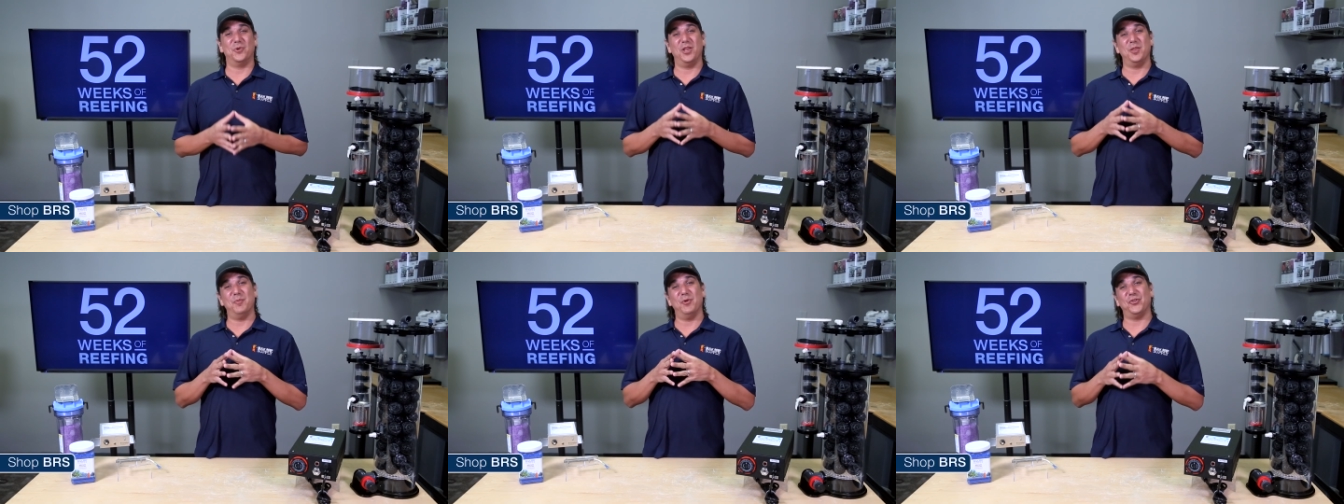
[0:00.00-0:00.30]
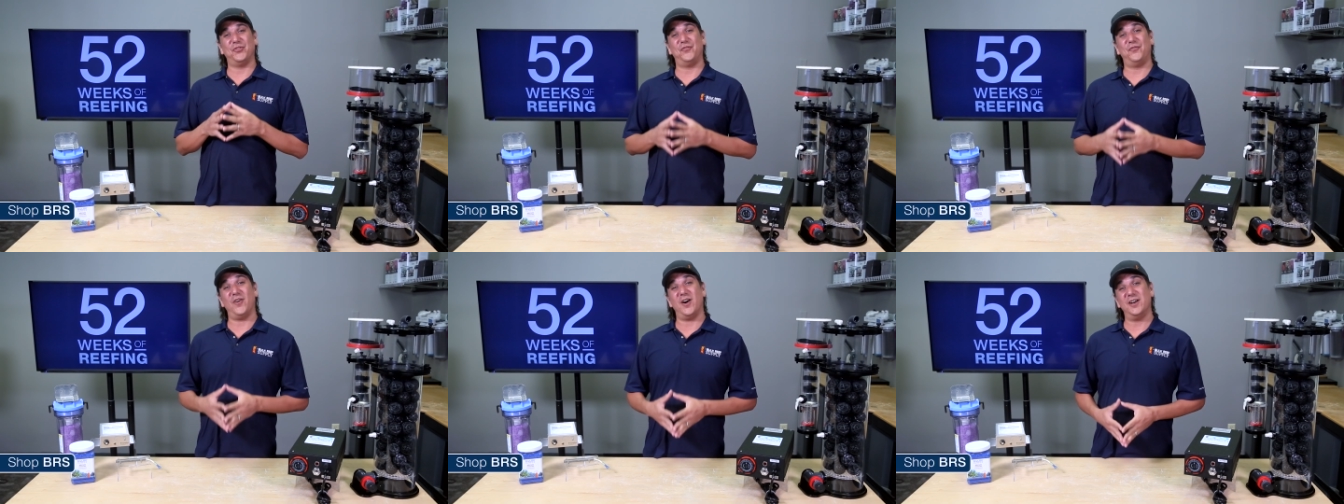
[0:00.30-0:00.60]
one of the
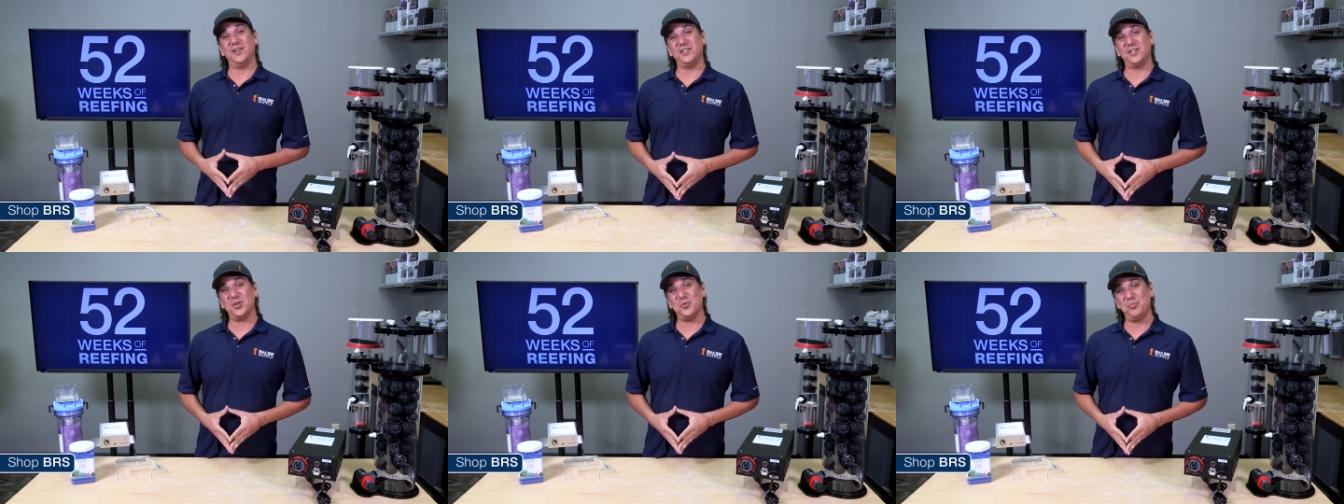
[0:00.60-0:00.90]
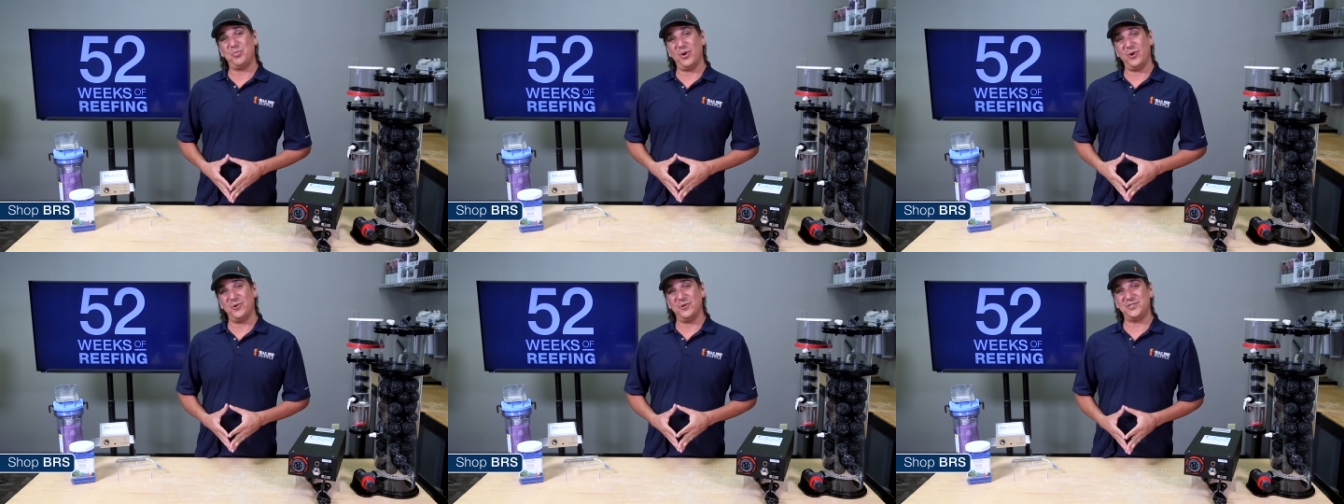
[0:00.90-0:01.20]
most fun
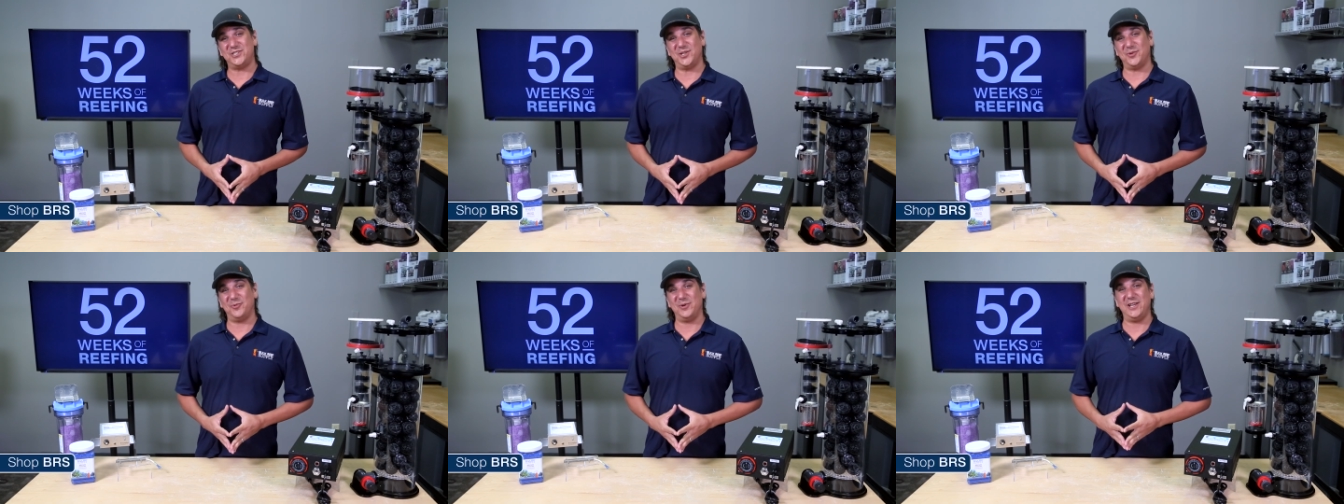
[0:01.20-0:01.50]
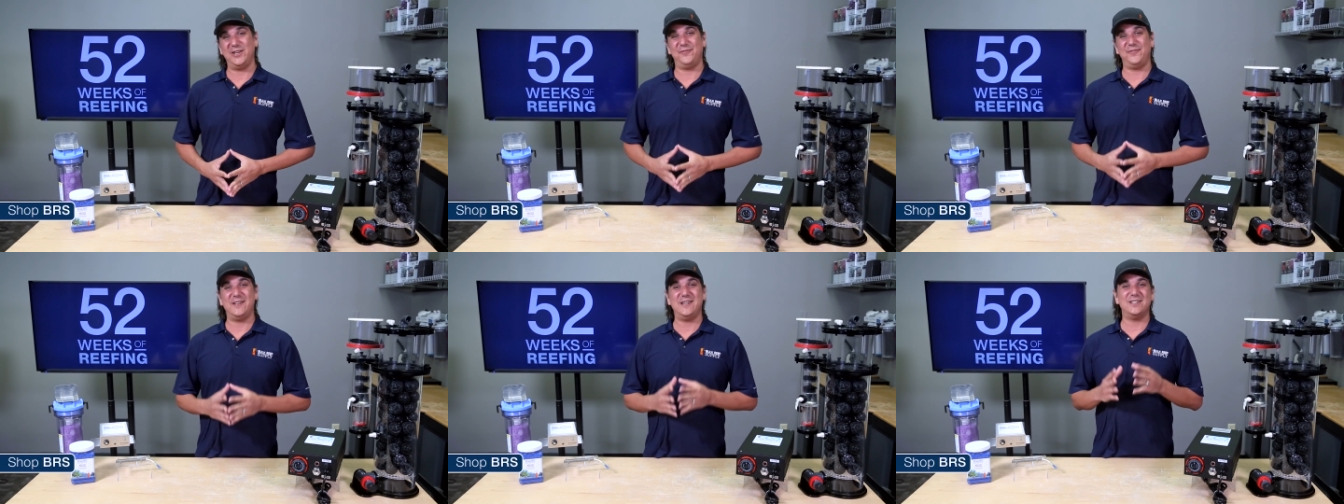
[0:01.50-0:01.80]
components of
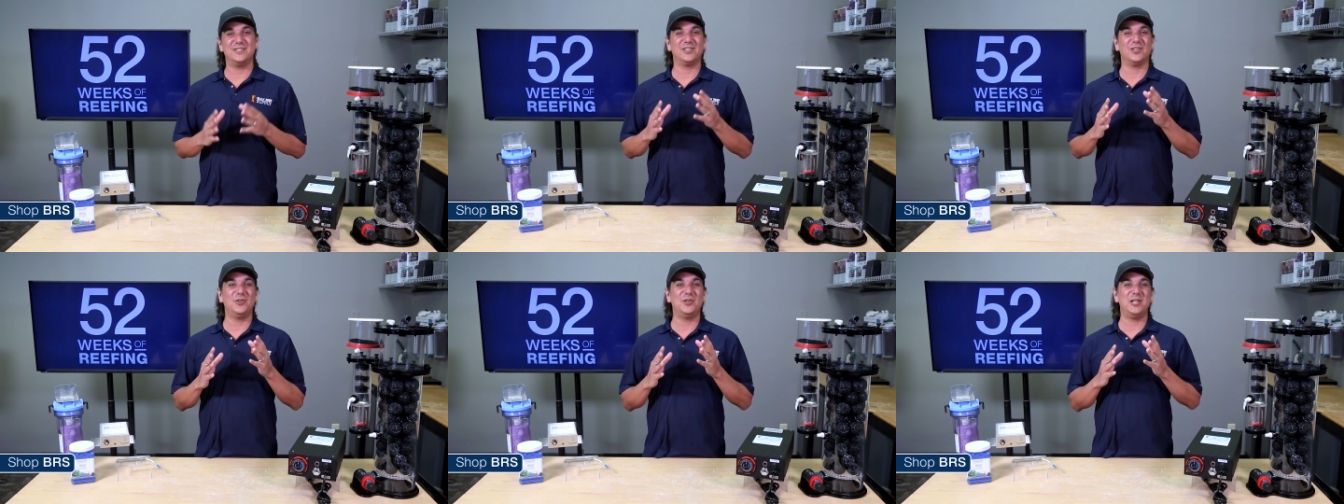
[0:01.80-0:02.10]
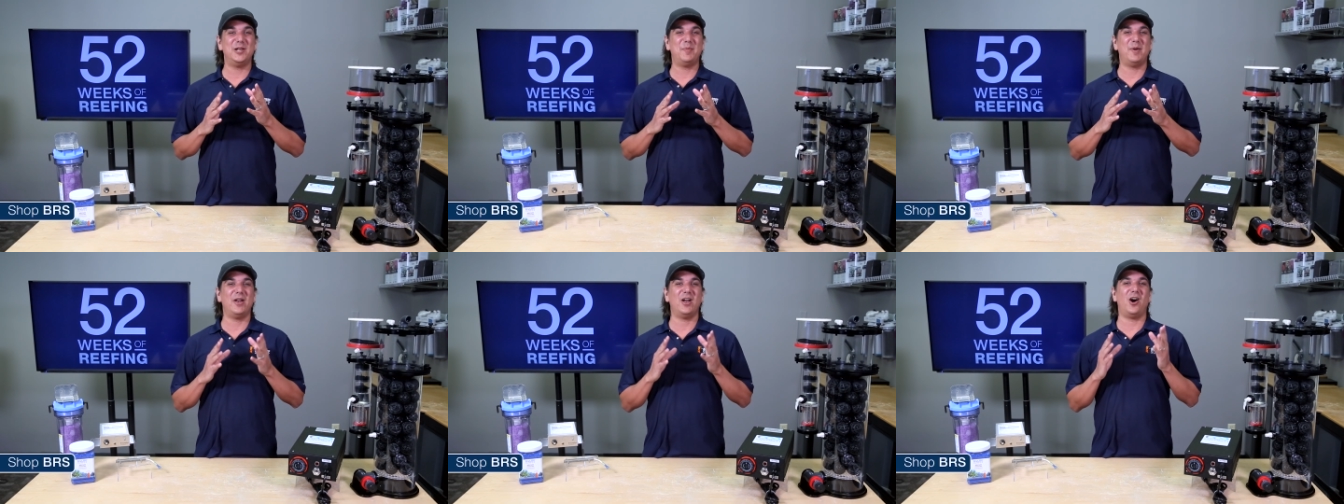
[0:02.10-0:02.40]
reefing is
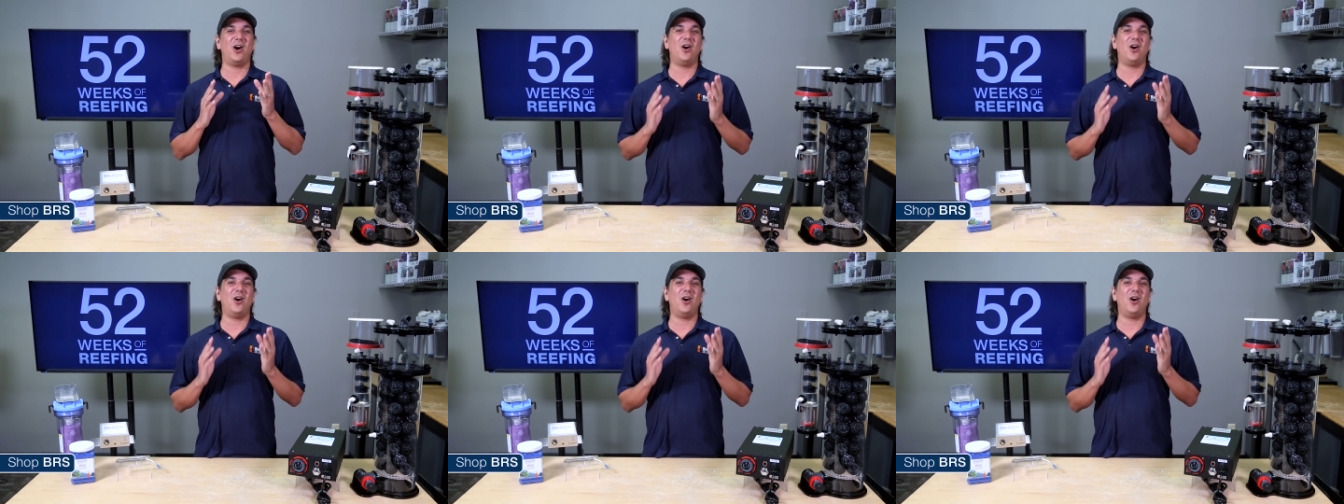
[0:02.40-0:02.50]
learning about